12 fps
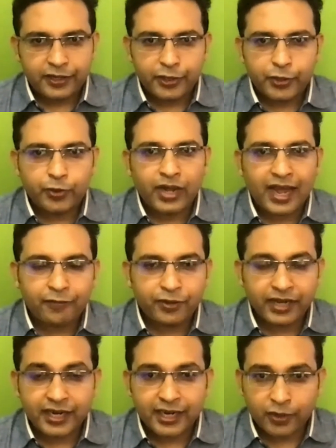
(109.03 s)
you have to
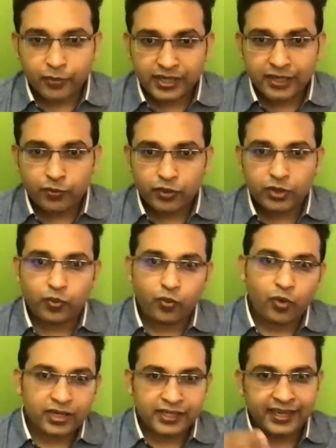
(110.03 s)
get acquainted with
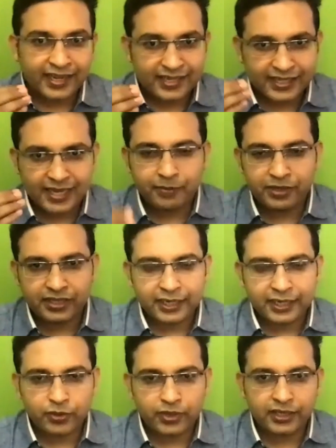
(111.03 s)
what the exam is
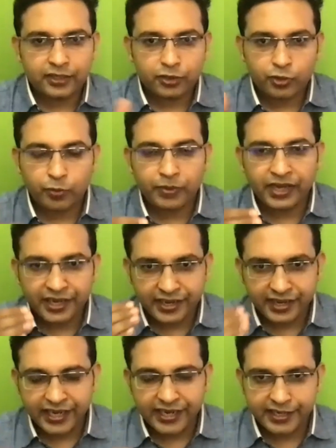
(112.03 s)
actually. So be it
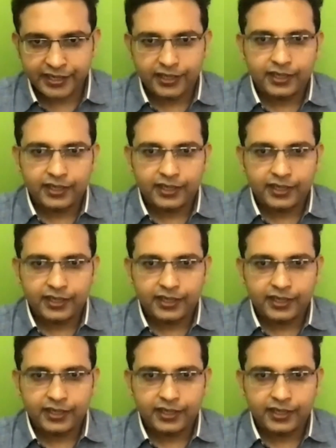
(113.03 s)
NEET,